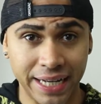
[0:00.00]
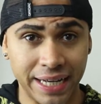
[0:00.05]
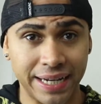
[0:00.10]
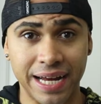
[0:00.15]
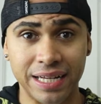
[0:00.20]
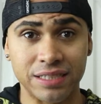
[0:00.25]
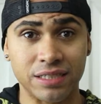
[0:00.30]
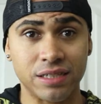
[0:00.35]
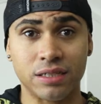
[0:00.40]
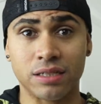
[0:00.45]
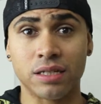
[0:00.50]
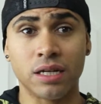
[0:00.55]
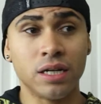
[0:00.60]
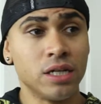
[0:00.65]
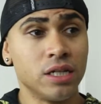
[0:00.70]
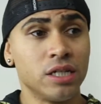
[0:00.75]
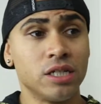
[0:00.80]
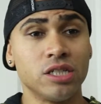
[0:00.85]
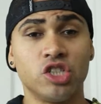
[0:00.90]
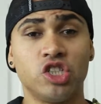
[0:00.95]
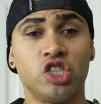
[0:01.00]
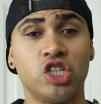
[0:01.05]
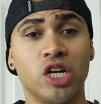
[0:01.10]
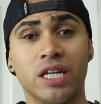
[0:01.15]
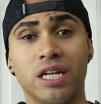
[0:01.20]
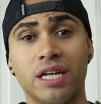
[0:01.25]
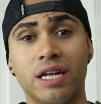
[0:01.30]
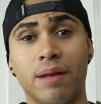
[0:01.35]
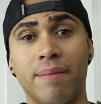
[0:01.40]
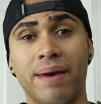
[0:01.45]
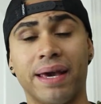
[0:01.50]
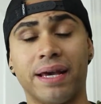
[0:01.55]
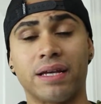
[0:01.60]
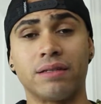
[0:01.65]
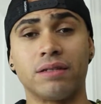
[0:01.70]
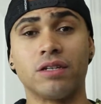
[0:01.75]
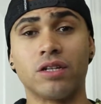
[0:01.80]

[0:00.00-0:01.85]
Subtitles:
and not just chilling and making,